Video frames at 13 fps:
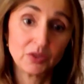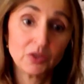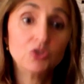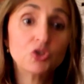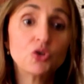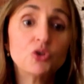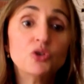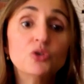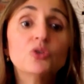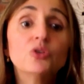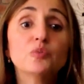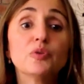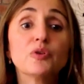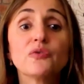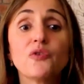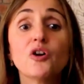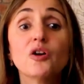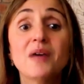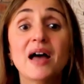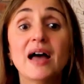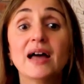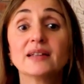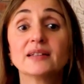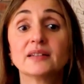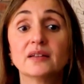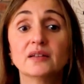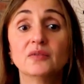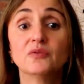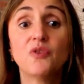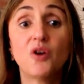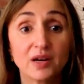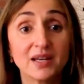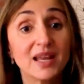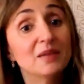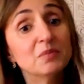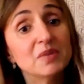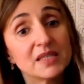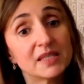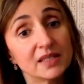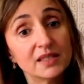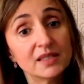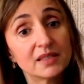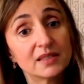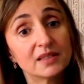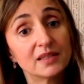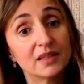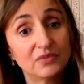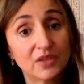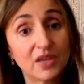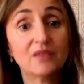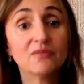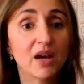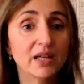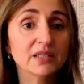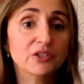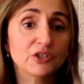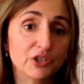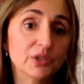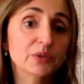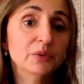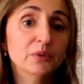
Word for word: So you could perform at foreign embassies if they invited you.